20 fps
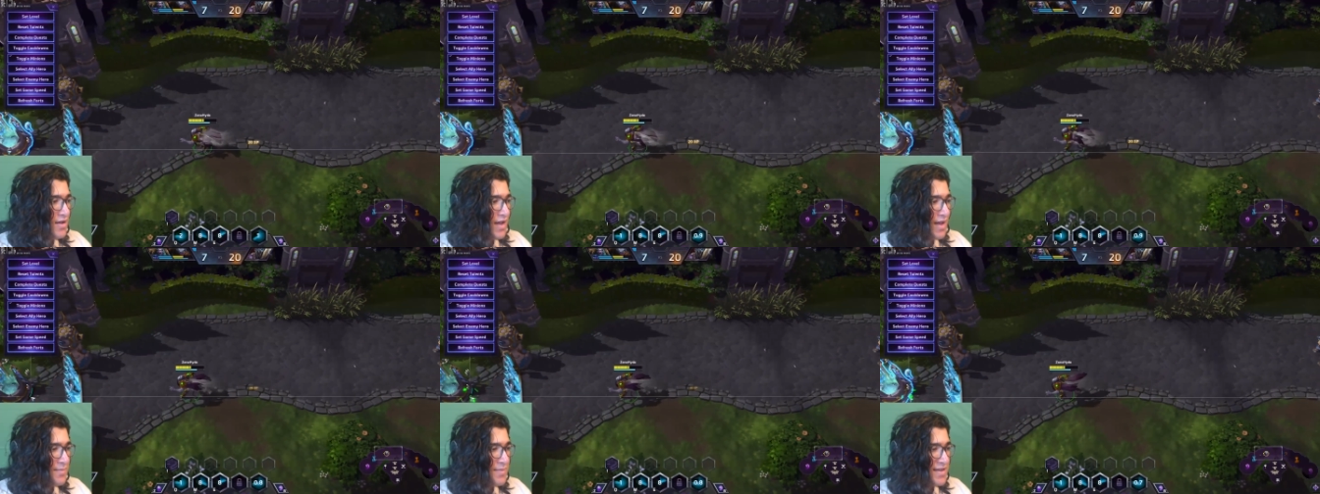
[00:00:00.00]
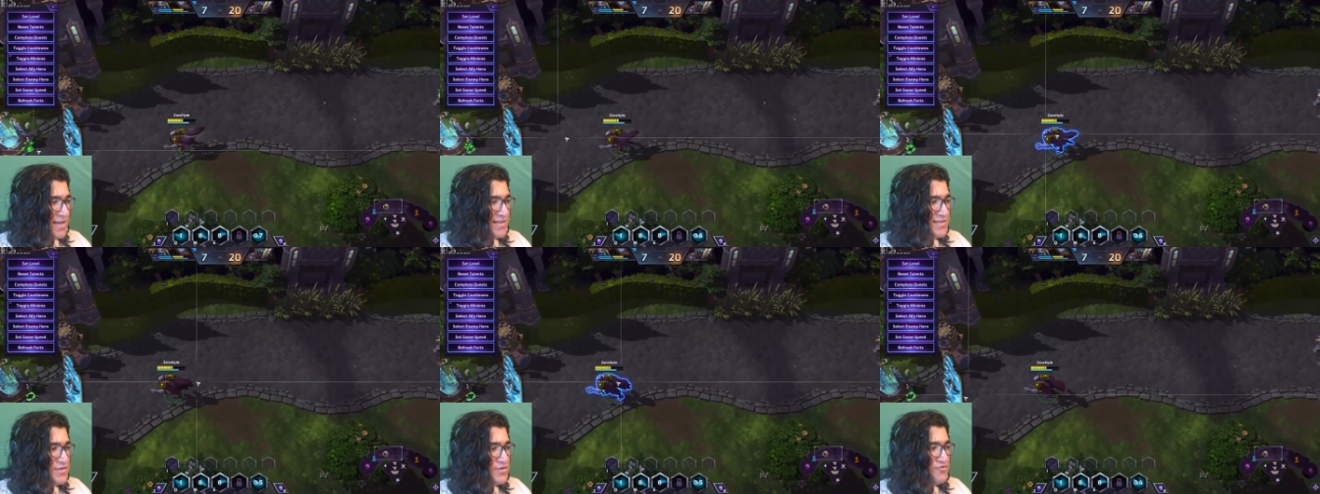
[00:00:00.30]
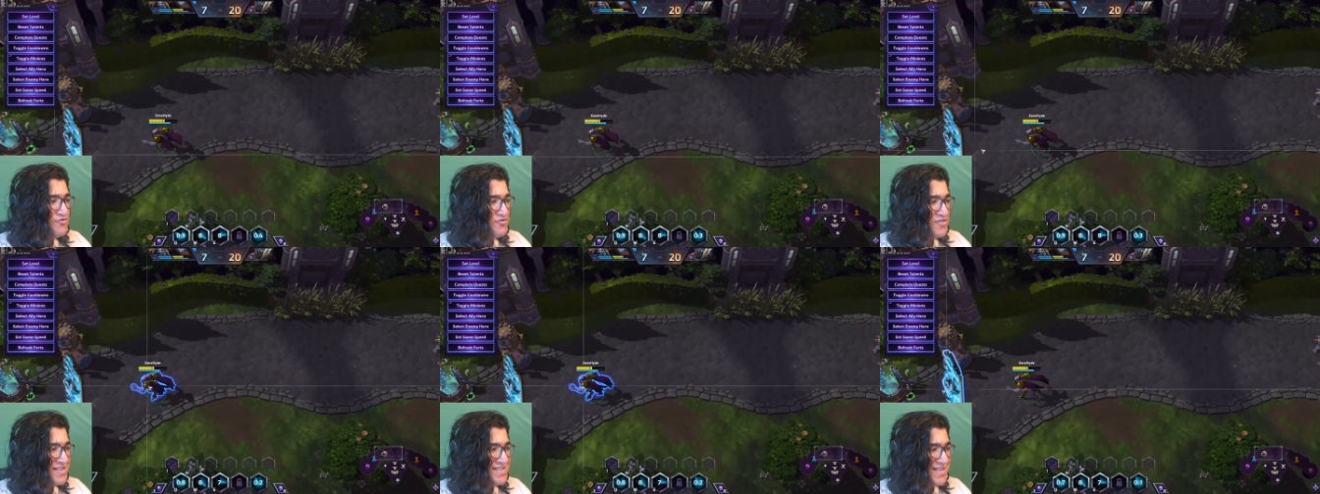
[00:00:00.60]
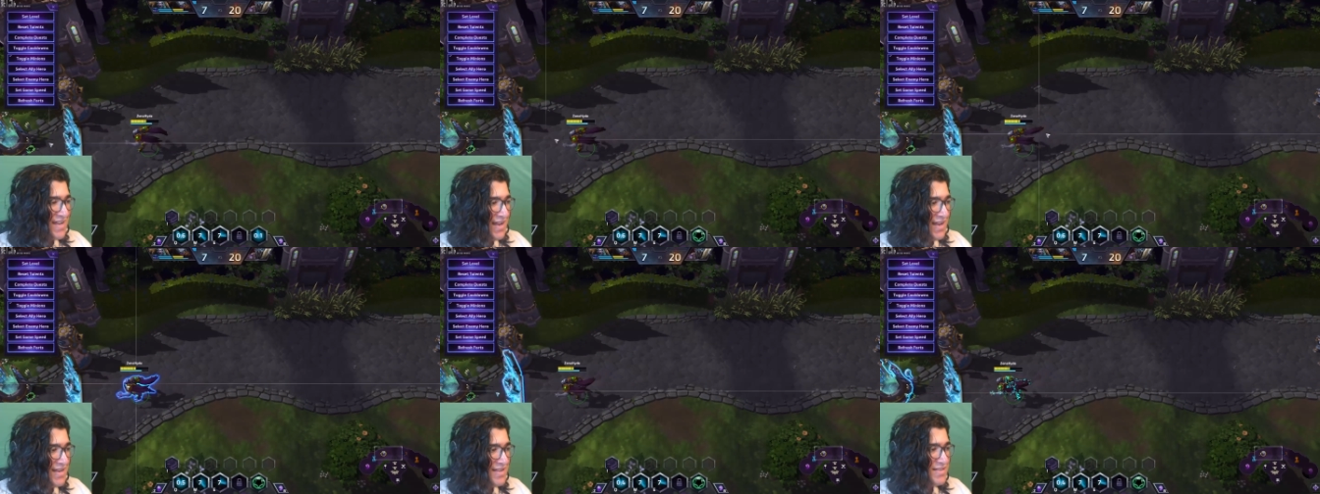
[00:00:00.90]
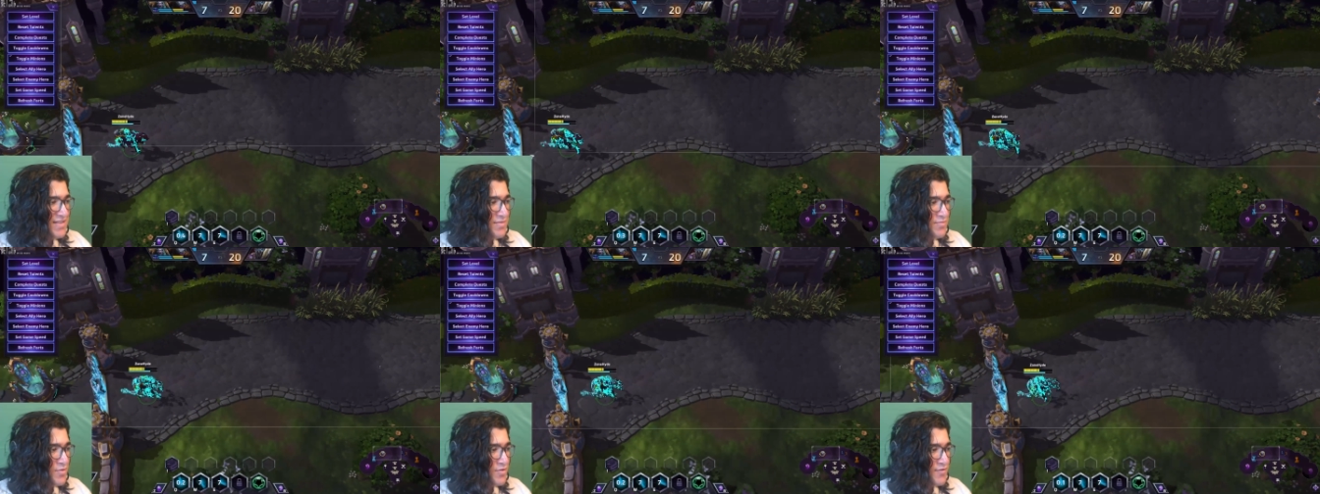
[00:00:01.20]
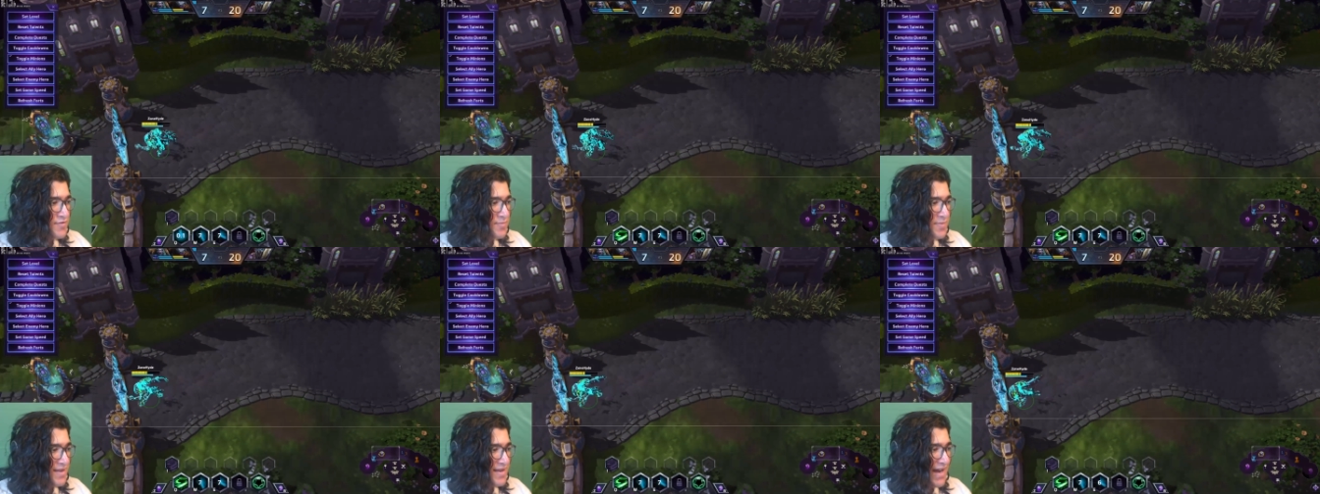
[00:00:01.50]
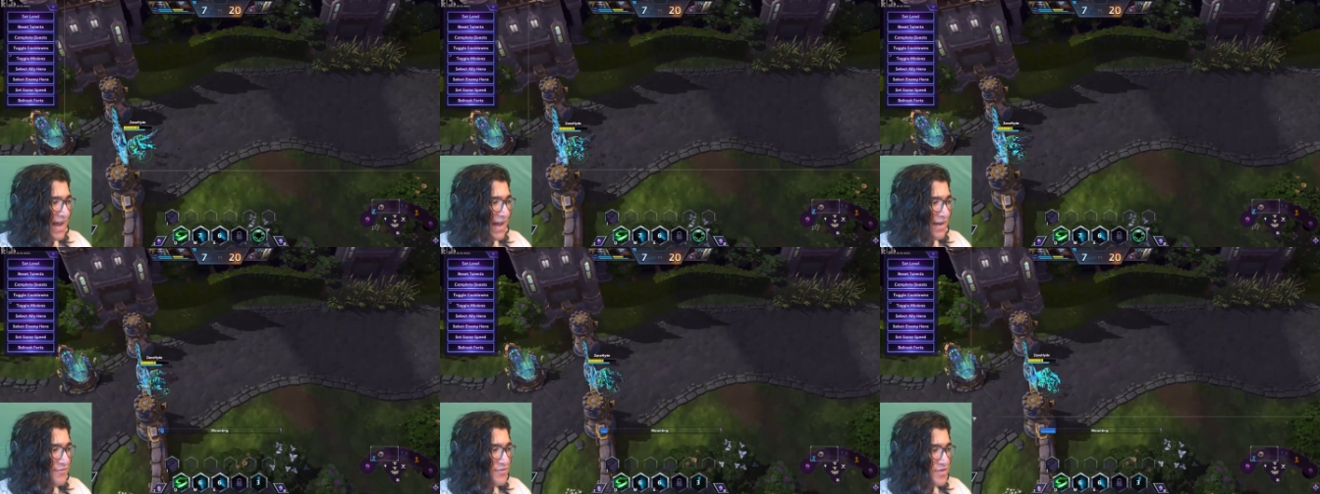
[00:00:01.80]
And because you retain the move speed
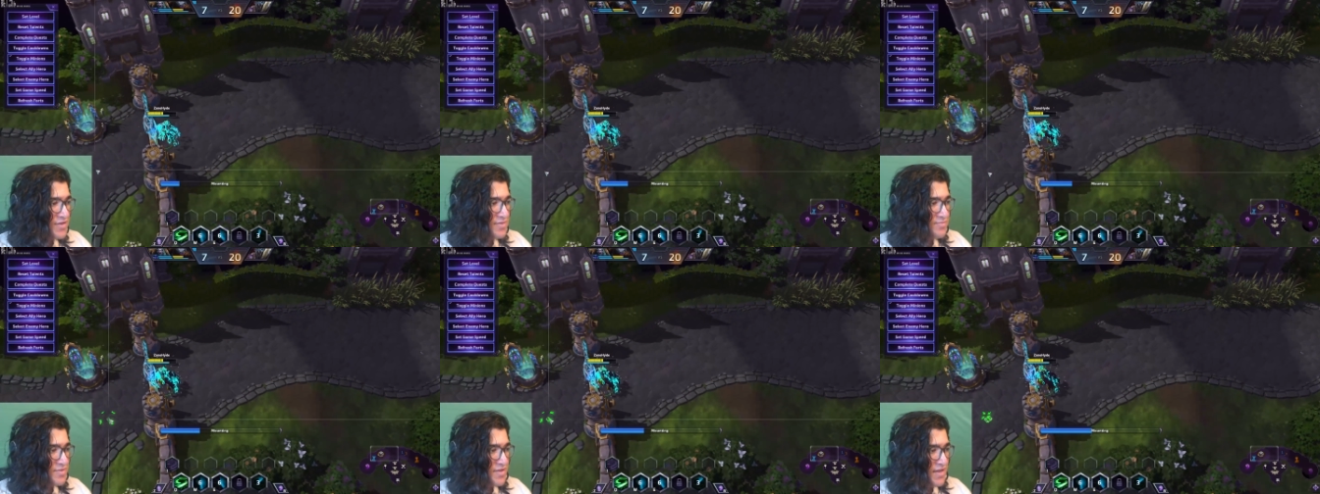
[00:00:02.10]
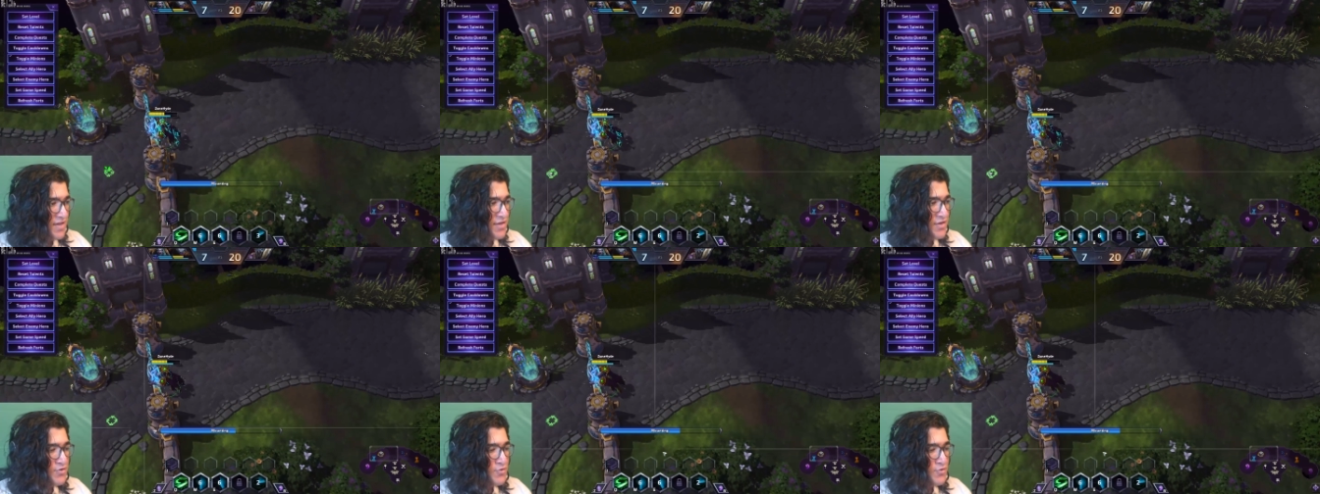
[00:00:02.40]
after the blink,